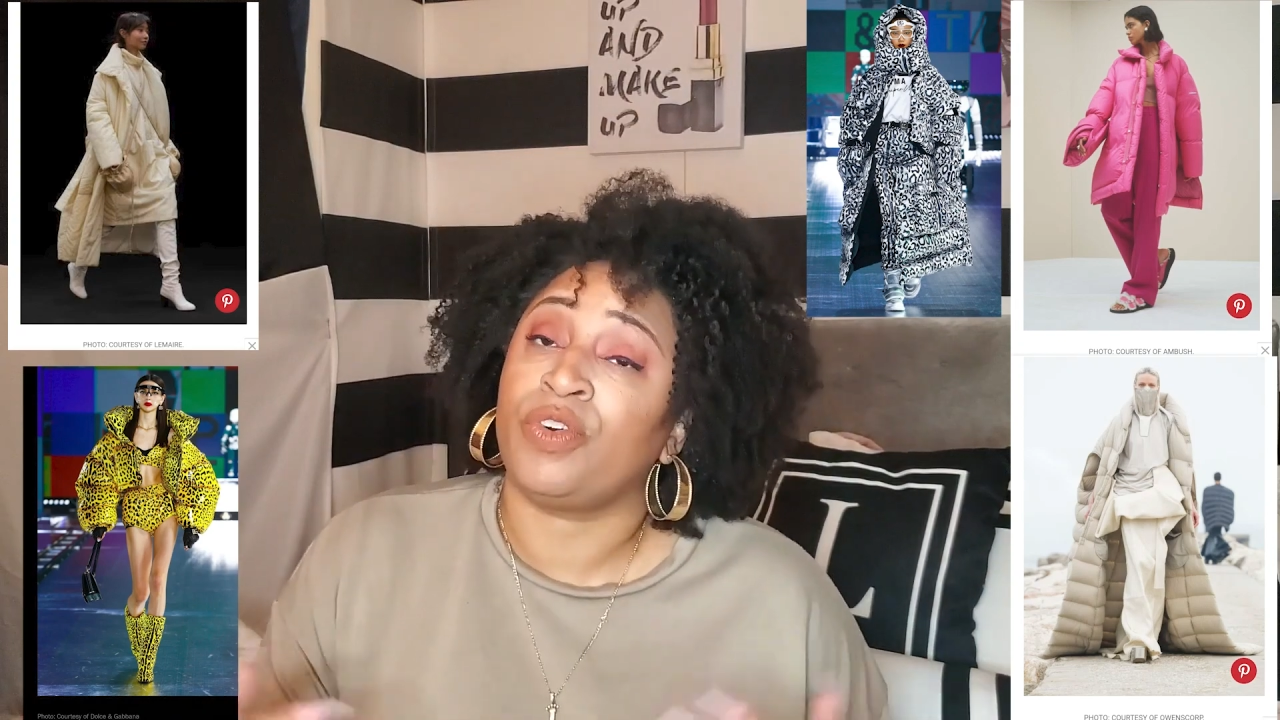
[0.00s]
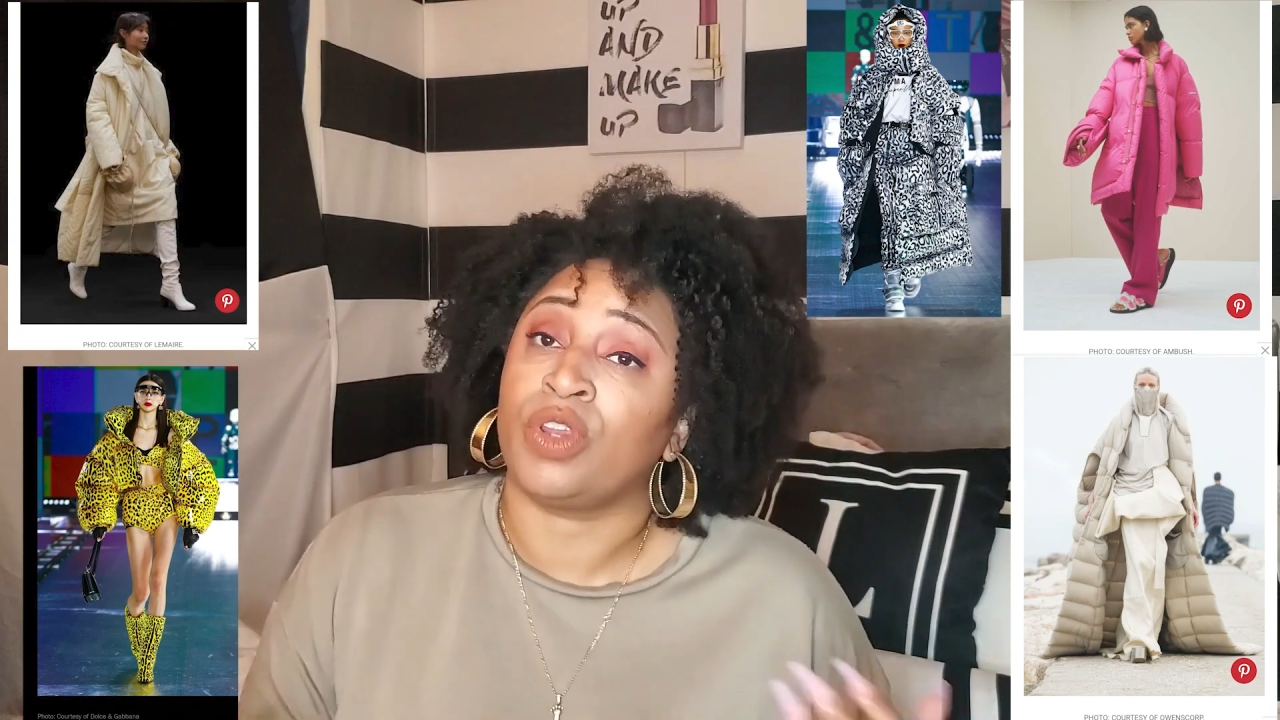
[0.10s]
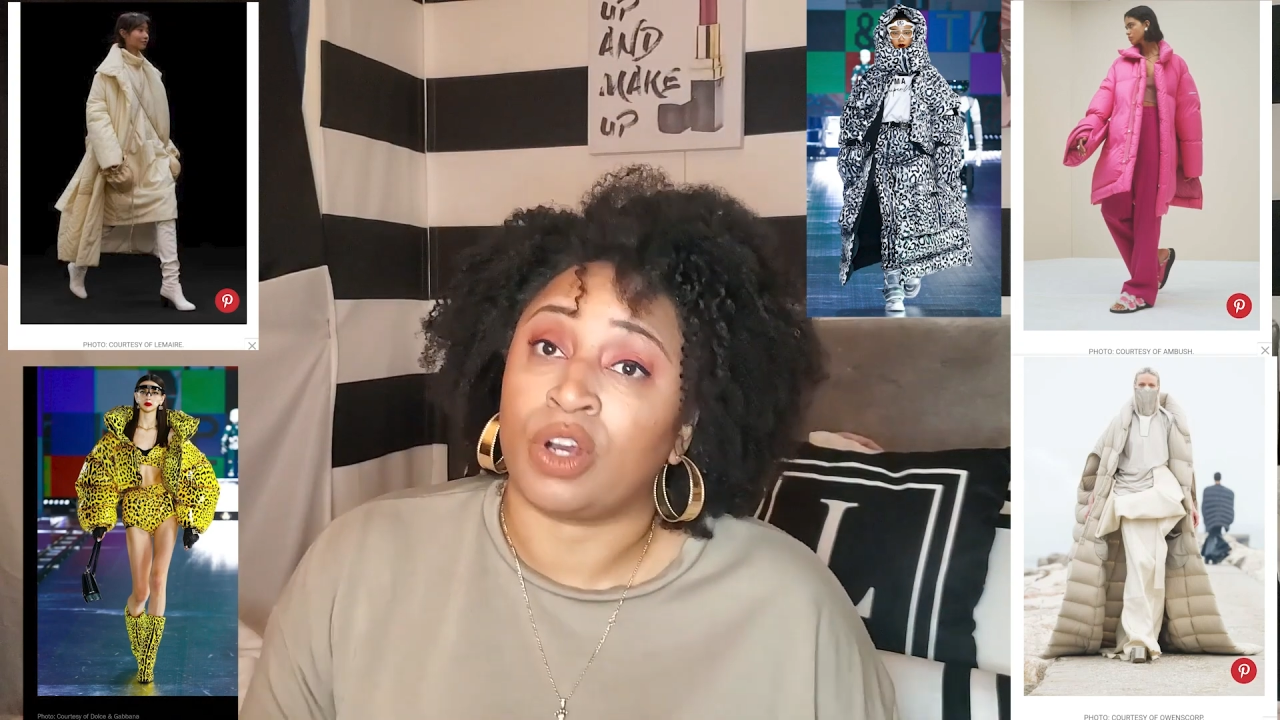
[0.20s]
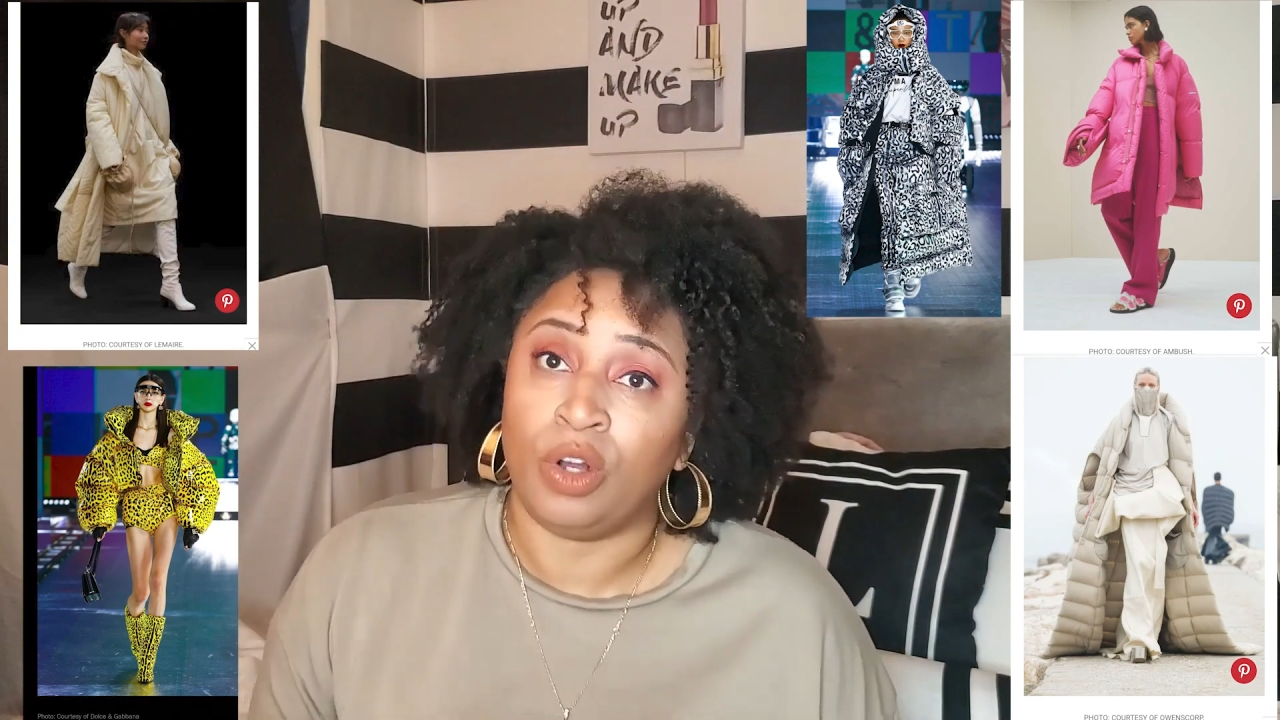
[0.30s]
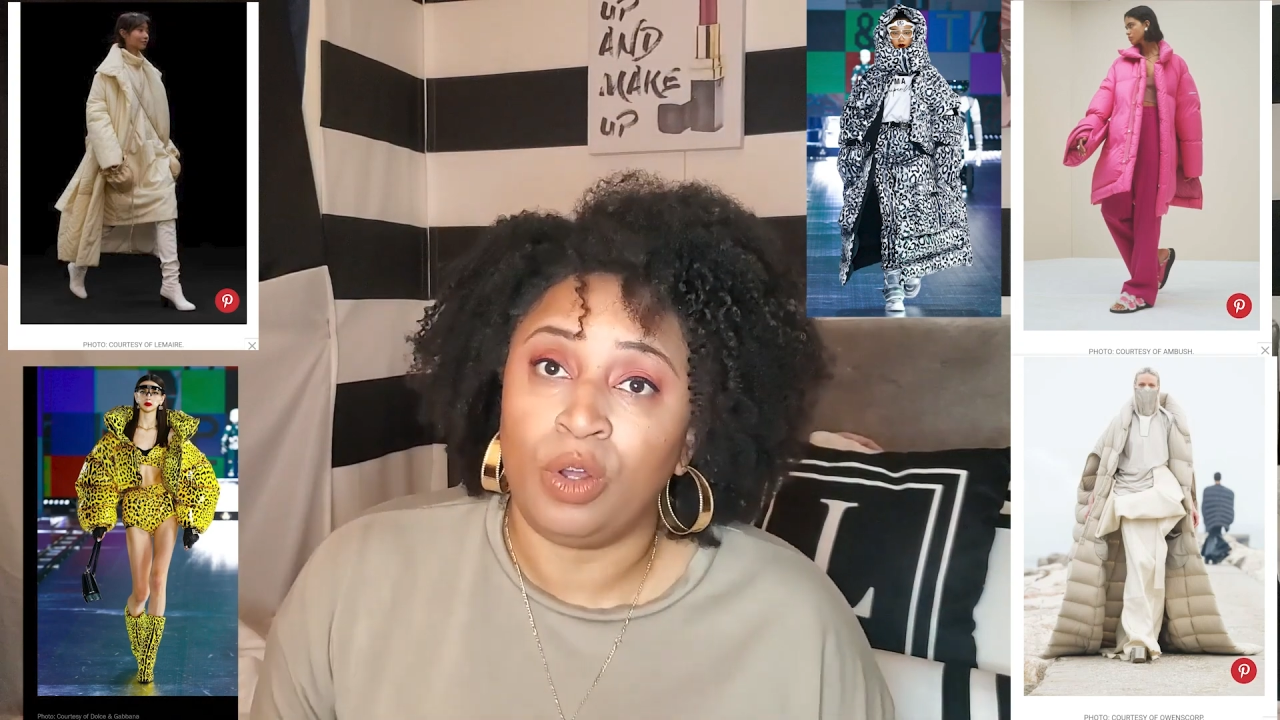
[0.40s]
the
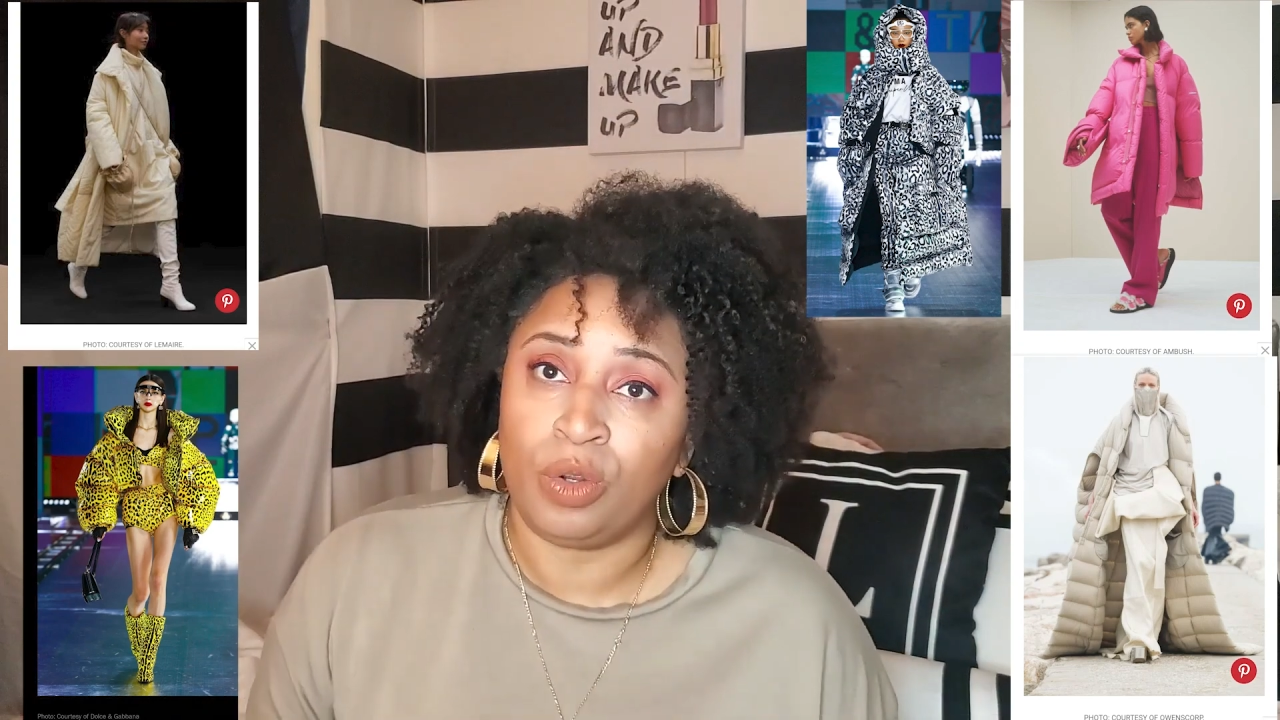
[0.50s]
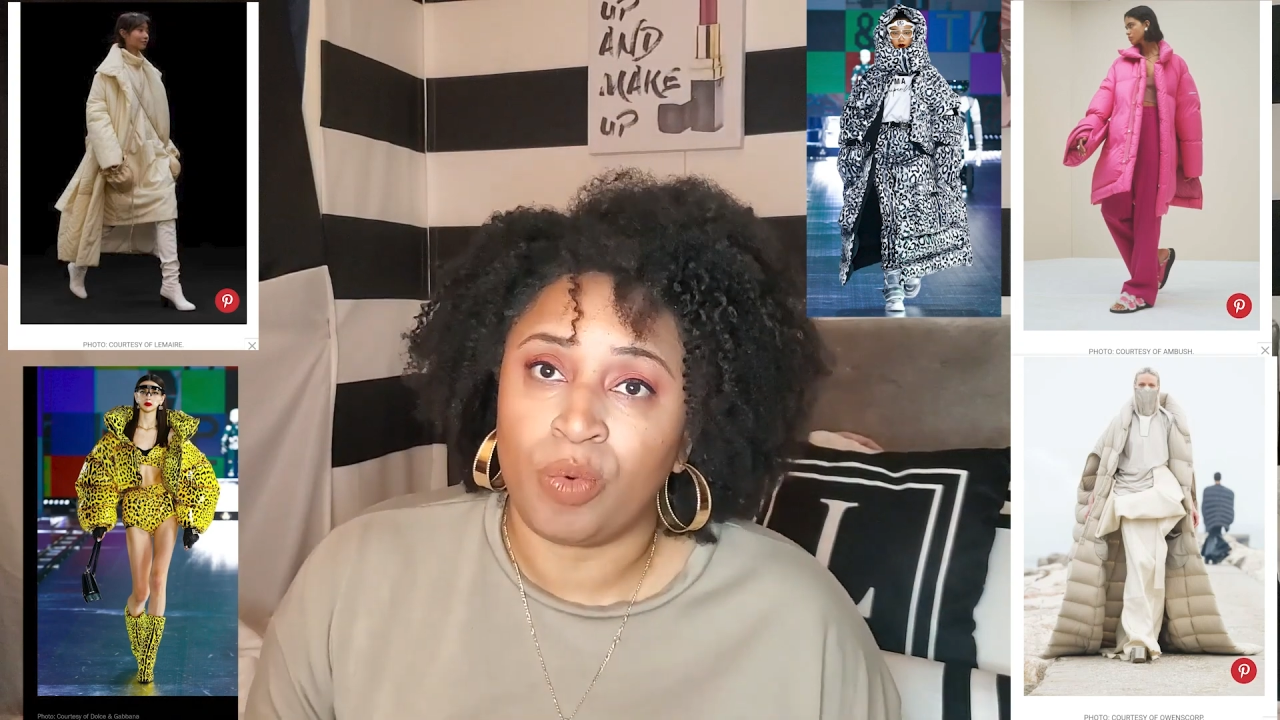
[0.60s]
cold